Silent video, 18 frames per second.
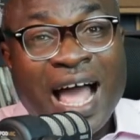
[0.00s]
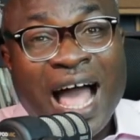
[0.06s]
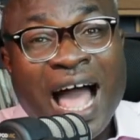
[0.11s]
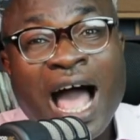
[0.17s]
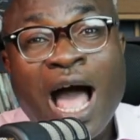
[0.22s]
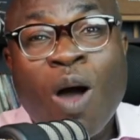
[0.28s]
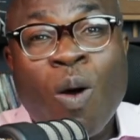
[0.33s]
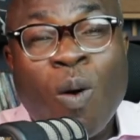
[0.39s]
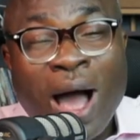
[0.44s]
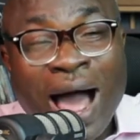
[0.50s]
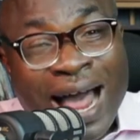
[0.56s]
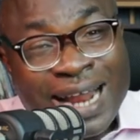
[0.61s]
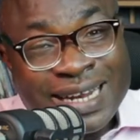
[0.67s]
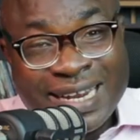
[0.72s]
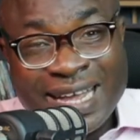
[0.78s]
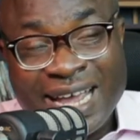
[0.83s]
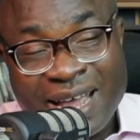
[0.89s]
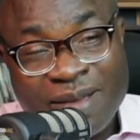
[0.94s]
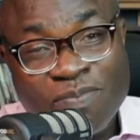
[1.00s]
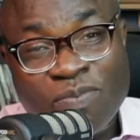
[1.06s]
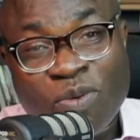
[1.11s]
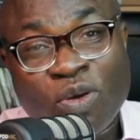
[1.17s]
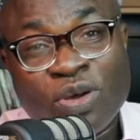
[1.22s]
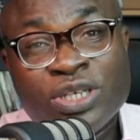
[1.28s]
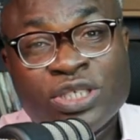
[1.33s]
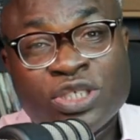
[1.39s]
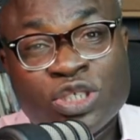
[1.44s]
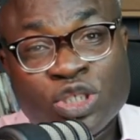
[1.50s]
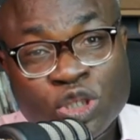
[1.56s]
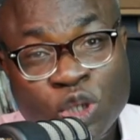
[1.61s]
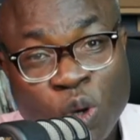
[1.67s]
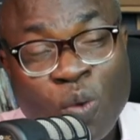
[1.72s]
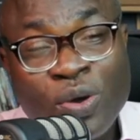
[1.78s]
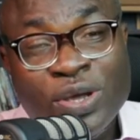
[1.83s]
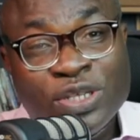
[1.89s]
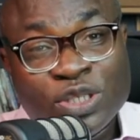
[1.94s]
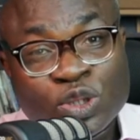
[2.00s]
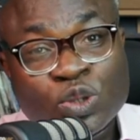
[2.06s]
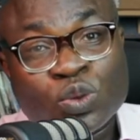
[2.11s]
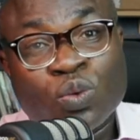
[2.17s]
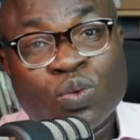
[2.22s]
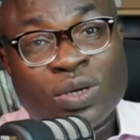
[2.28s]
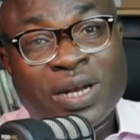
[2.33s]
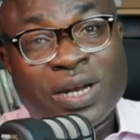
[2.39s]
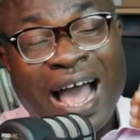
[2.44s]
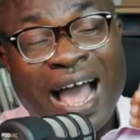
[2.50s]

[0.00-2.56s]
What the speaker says: How are the employees going to